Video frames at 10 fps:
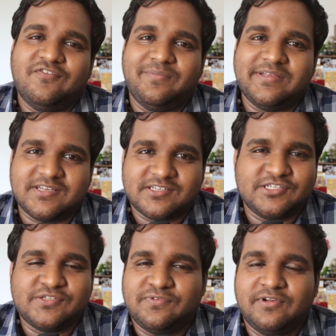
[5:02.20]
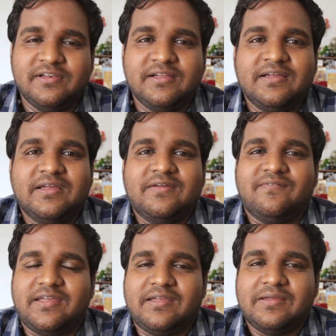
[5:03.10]
to be successful,
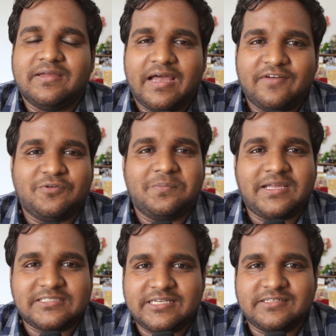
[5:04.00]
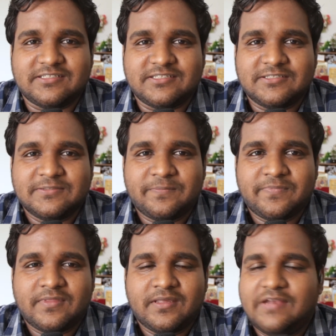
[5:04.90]
we have to make changes.
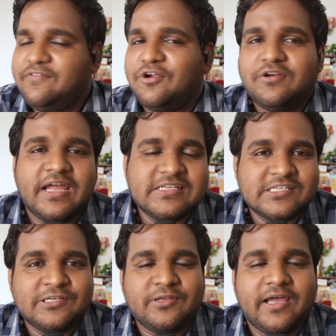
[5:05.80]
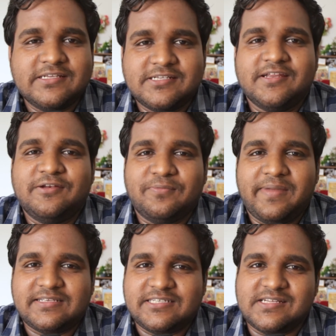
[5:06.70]
And we're not hesitant to
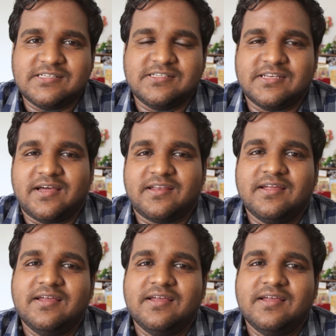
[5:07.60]
make changes in our